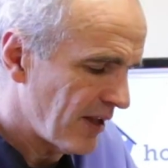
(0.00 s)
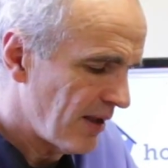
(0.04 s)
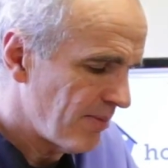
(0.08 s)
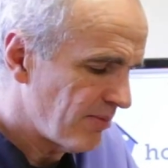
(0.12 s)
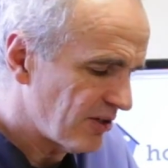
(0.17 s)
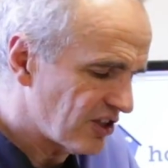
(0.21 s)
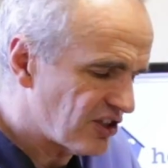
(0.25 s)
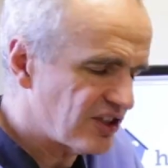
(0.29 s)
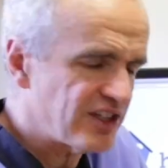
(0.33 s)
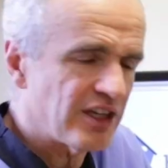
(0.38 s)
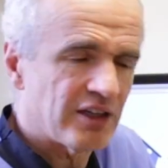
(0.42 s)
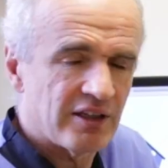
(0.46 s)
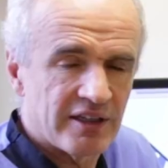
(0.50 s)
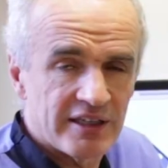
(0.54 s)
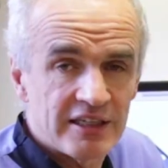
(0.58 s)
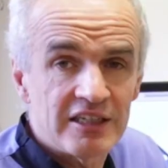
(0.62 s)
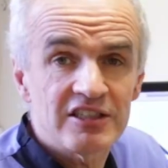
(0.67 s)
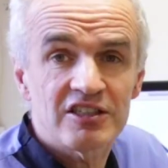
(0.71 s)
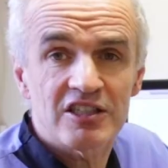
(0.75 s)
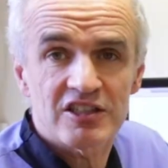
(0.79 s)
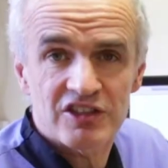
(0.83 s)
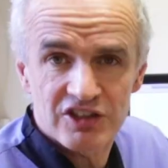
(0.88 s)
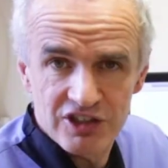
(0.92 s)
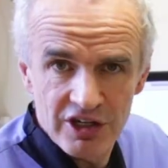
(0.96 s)
but still, it
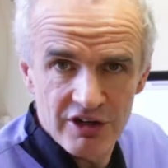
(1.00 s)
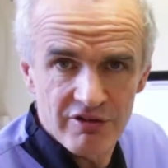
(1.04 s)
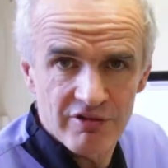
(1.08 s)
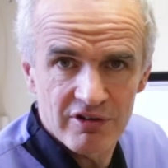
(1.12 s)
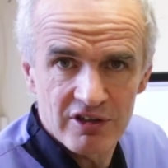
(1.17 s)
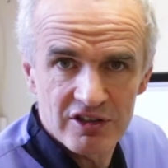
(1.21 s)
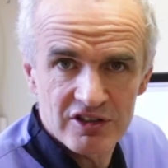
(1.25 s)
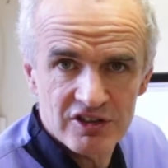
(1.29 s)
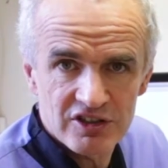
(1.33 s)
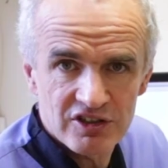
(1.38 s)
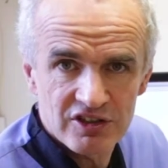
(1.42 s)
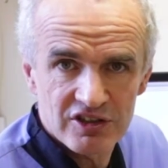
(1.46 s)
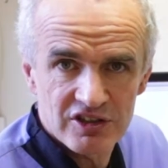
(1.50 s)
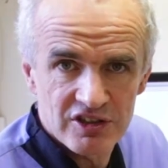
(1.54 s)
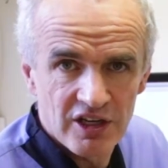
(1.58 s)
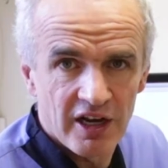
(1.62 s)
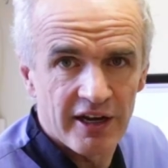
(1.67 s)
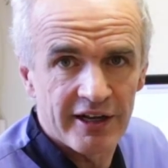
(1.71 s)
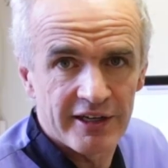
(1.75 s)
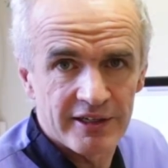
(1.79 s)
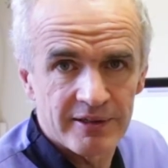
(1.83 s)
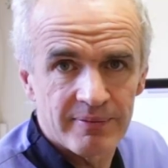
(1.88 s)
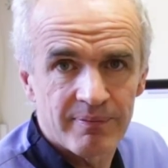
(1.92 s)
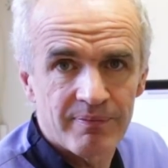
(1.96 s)
is a serious
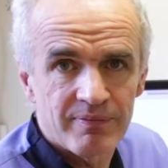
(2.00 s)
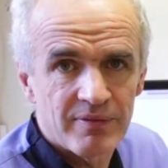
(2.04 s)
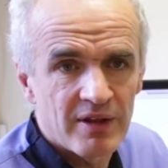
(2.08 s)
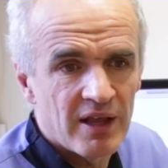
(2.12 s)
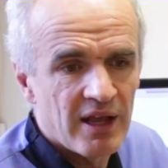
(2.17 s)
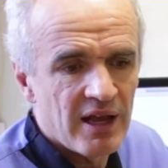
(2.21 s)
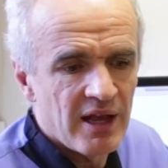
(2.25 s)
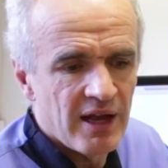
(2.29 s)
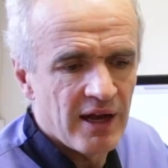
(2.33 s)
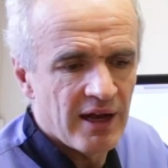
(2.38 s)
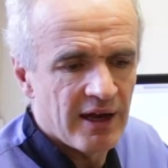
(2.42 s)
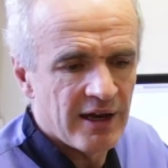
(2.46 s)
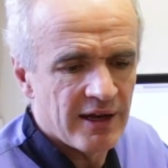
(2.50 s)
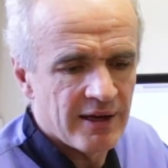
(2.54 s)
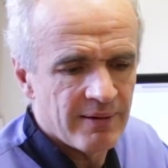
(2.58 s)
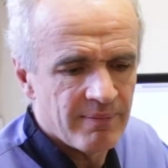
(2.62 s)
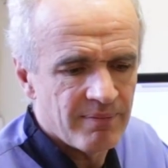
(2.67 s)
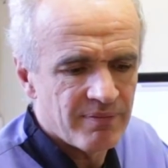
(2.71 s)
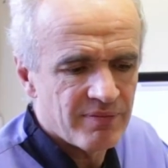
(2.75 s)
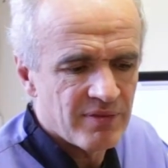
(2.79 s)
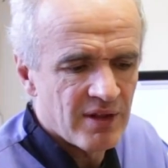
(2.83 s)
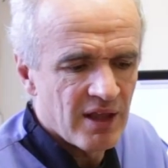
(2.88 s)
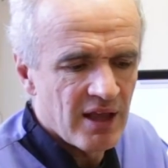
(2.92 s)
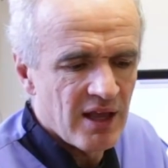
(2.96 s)
sign.
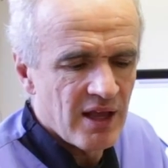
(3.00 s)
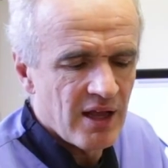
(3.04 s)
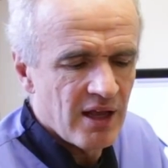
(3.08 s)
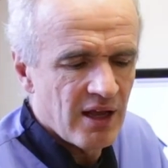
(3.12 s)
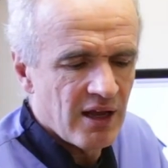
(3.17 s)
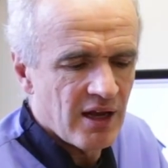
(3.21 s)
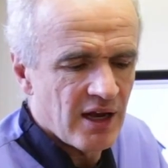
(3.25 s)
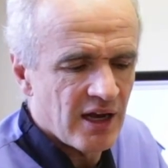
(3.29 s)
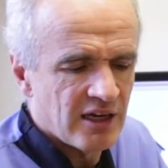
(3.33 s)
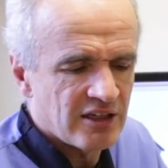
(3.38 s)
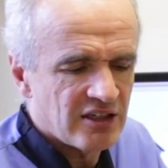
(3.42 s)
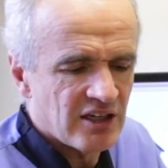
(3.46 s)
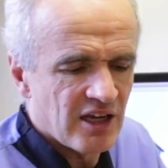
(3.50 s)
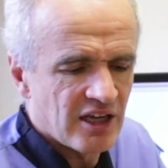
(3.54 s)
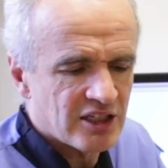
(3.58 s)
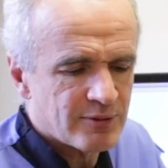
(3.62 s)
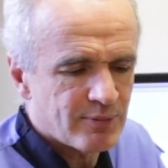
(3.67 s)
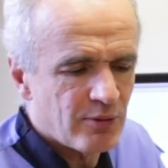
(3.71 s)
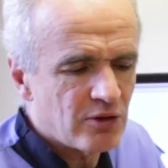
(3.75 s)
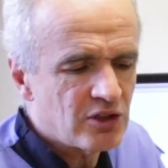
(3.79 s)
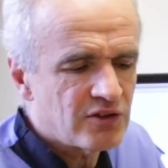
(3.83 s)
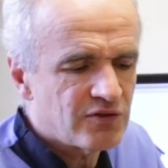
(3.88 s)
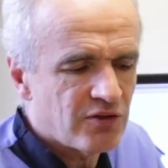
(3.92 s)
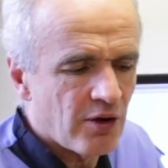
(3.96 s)
And I
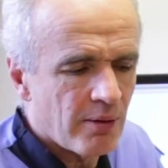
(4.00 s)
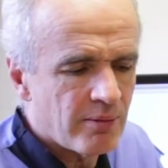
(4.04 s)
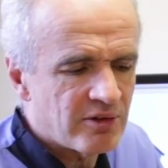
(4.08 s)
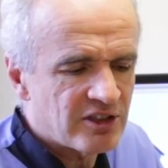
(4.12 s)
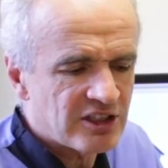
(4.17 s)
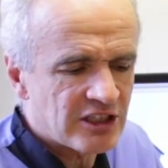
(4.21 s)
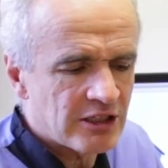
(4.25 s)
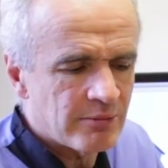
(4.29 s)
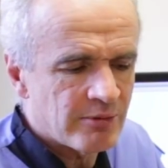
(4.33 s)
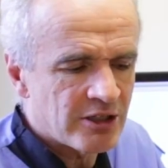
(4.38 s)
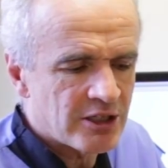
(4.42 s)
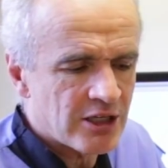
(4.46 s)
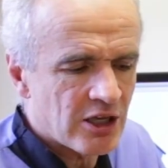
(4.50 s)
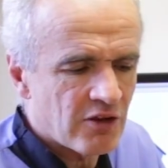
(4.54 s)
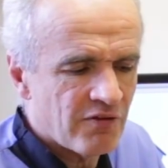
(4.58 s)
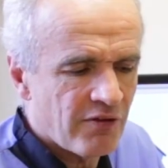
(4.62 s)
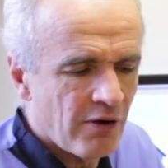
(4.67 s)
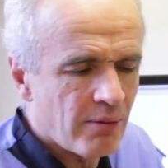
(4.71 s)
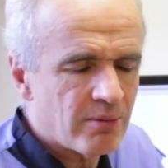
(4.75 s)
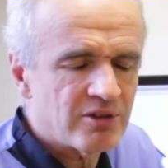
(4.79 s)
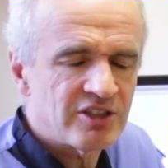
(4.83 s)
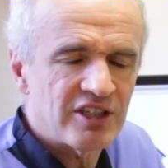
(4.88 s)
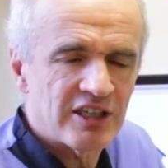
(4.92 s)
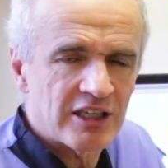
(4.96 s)
suppose vomiting
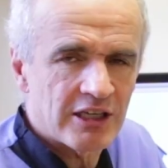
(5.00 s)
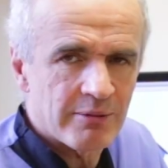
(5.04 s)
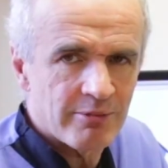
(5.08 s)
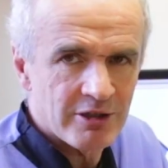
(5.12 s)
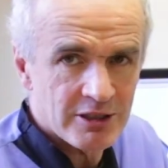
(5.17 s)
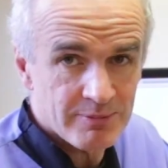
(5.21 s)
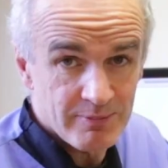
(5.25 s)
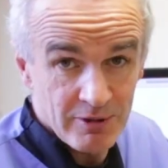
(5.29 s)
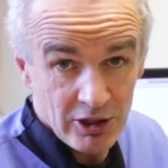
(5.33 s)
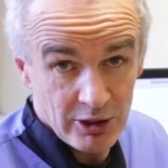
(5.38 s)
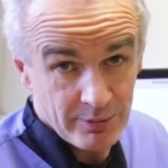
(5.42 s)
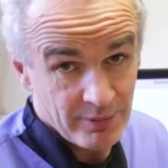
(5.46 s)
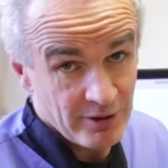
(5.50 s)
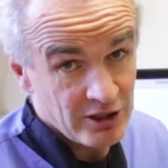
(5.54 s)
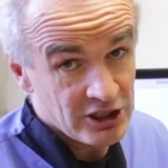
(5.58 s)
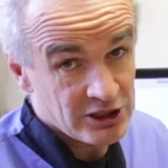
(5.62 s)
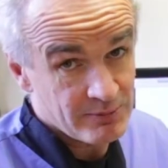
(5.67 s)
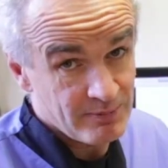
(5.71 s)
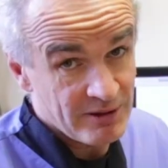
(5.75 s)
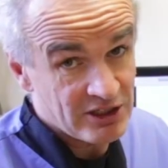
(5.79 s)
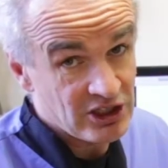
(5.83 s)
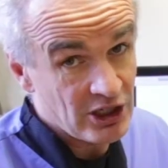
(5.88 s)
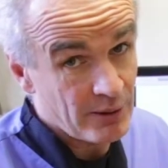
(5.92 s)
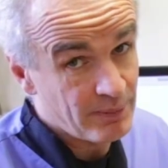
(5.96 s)
can be
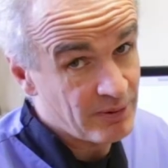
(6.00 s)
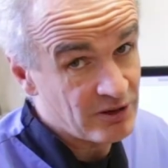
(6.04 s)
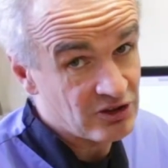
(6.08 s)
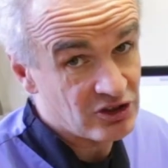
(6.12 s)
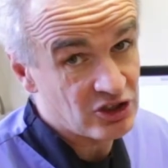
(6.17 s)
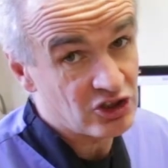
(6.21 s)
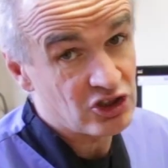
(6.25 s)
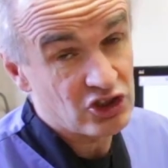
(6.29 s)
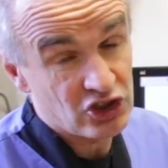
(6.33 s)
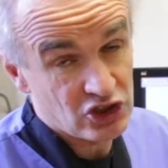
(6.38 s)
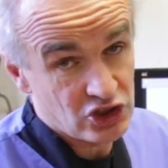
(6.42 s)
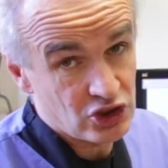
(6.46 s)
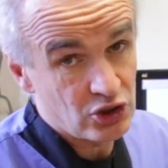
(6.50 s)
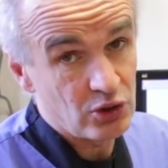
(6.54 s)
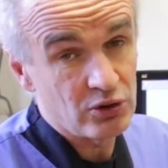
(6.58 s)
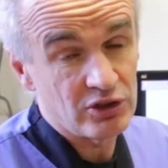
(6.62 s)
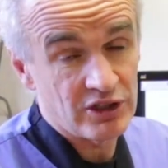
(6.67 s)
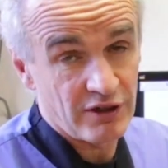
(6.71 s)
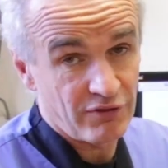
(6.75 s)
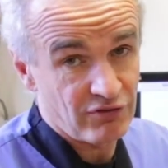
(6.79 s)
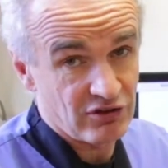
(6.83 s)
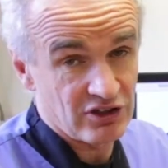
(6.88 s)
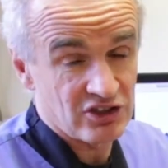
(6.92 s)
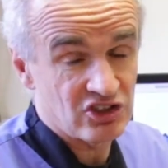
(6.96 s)
split up into two
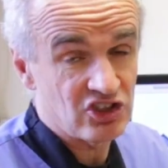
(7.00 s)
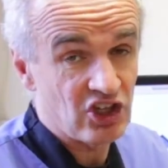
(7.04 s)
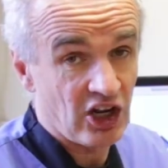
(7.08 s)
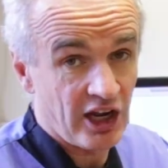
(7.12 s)
different